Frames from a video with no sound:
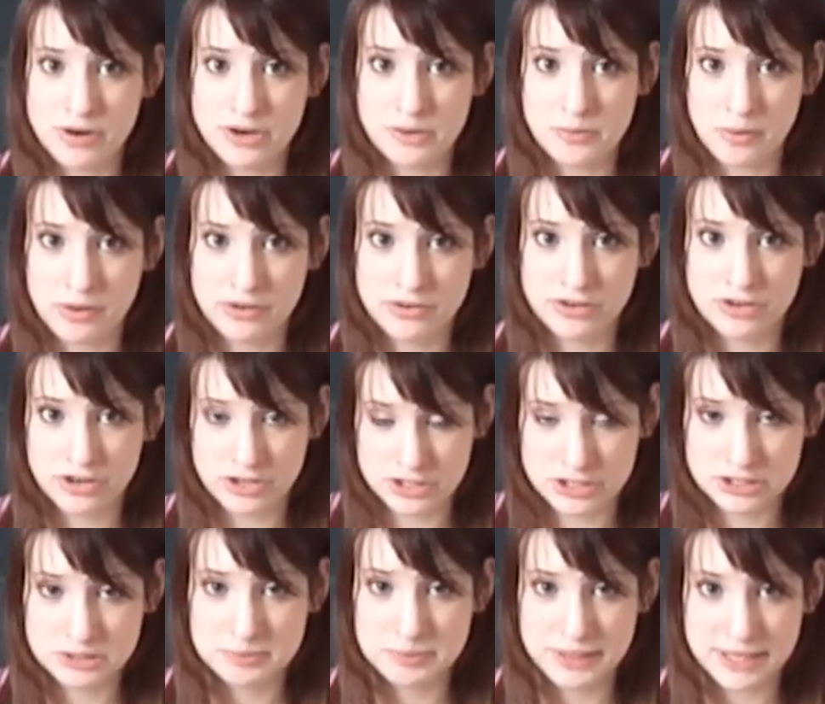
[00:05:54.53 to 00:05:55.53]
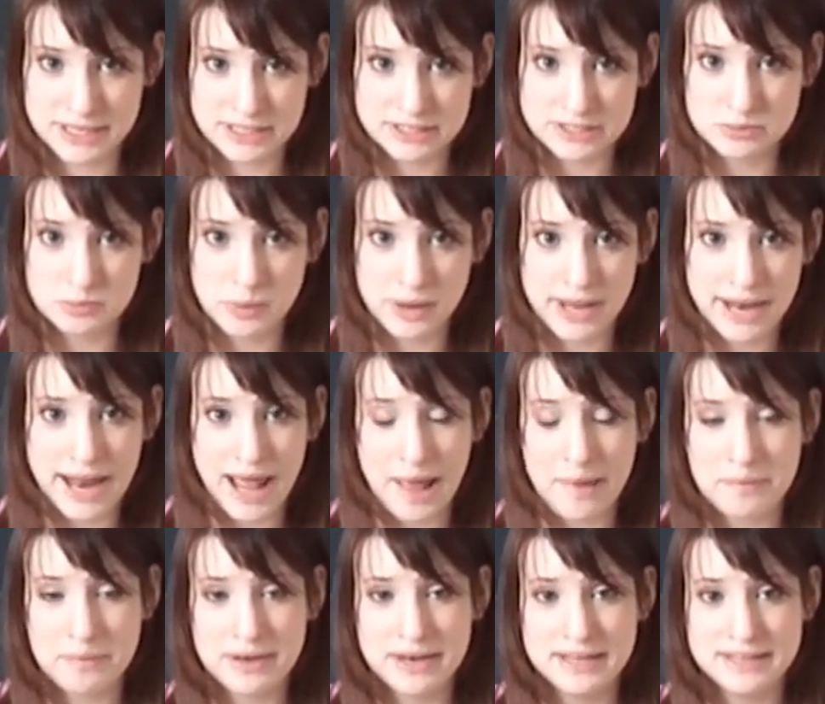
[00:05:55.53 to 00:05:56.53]
you want to nurse, because what can
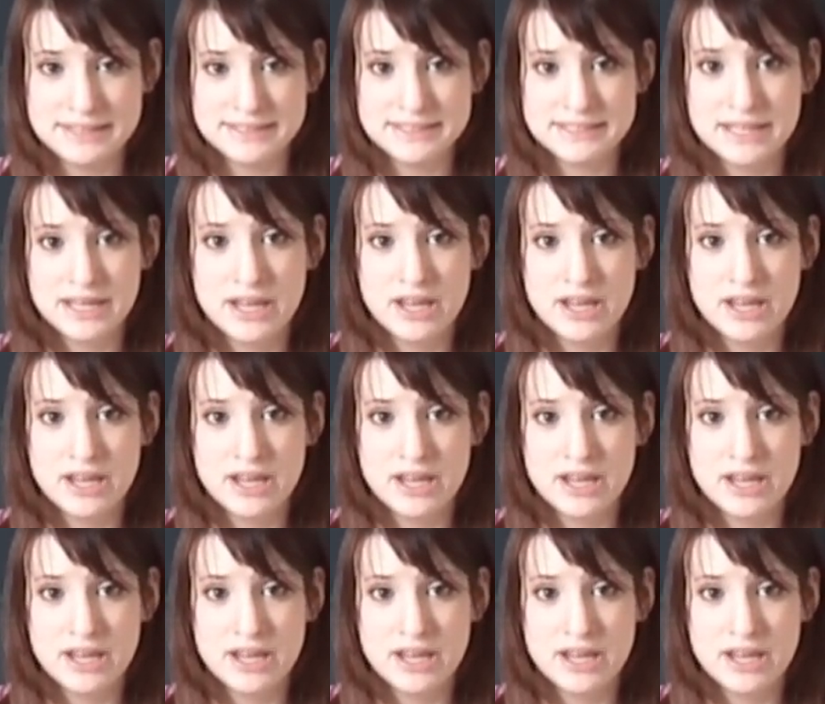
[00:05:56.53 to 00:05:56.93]
happen is